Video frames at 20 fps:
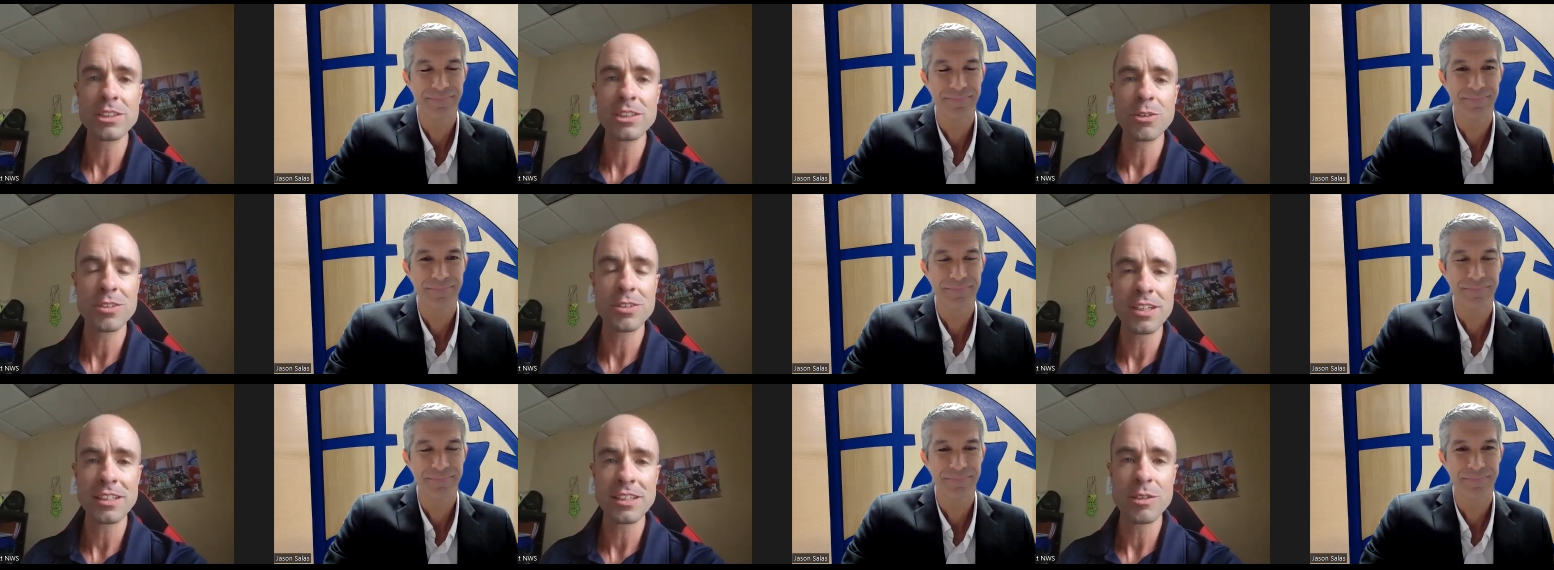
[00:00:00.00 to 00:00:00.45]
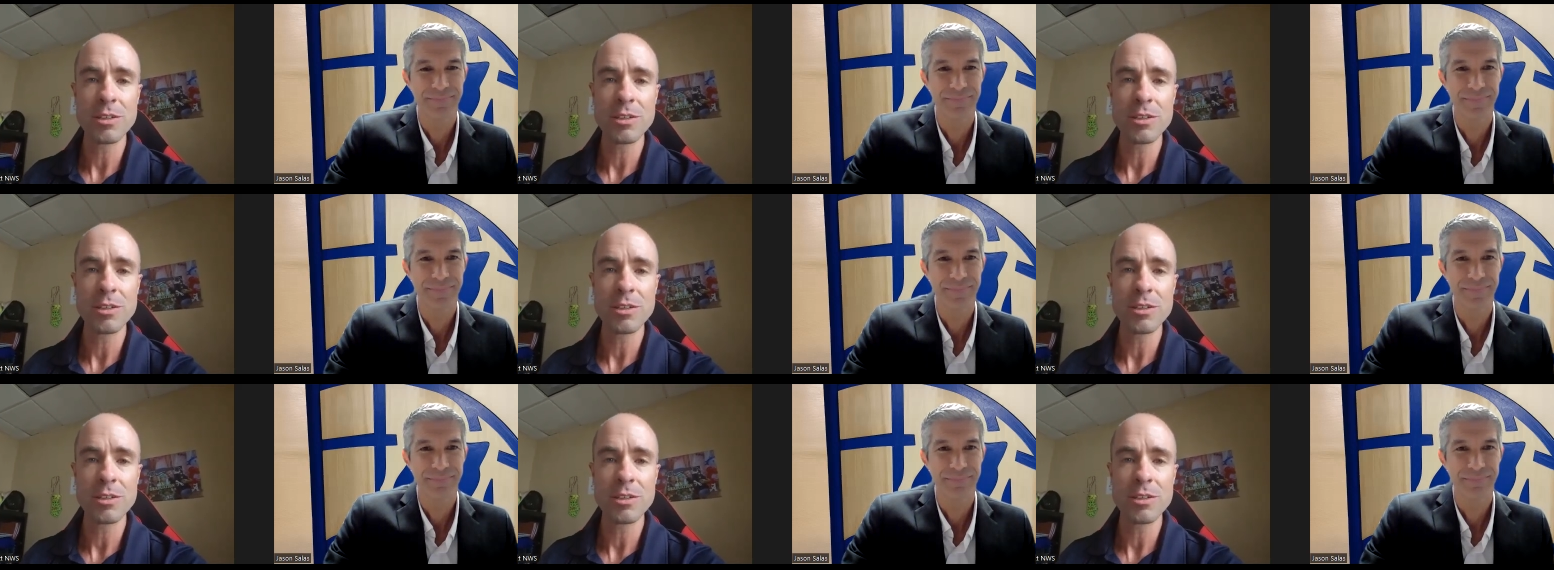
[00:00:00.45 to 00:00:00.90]
Speaker 1: little thing that
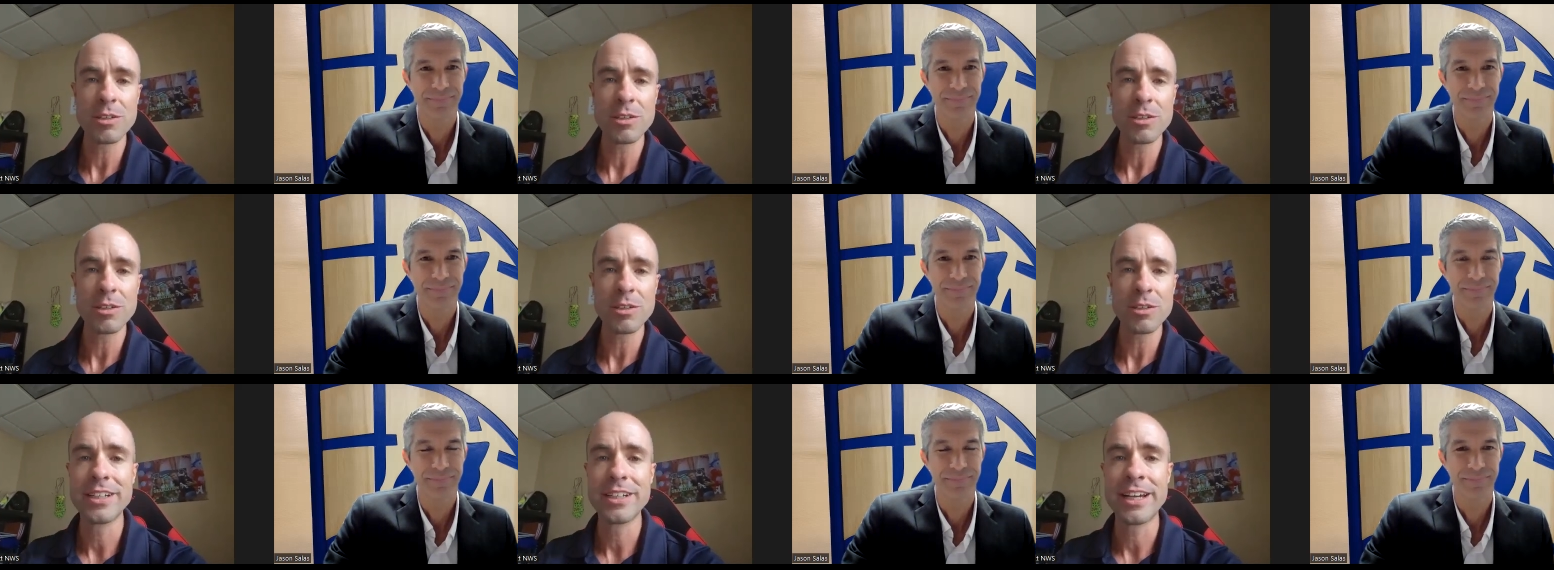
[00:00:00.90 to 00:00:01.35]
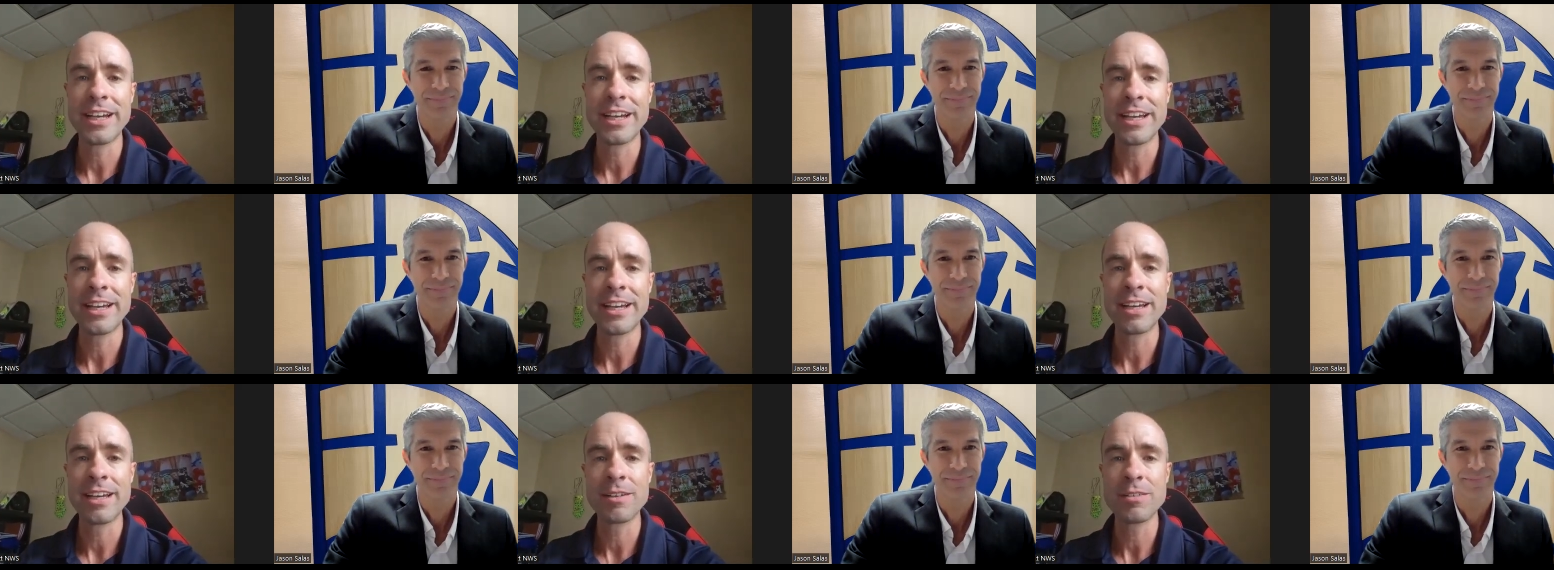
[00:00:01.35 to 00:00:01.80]
we do,
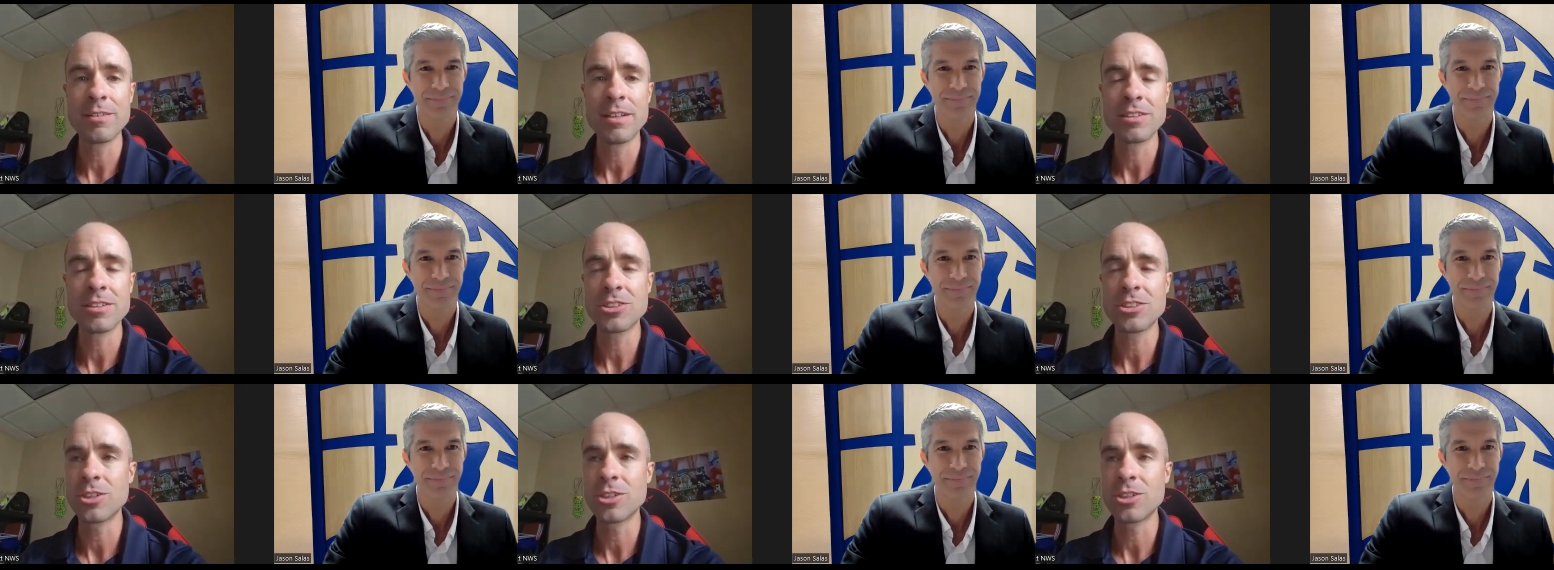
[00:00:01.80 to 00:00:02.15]
and, and and,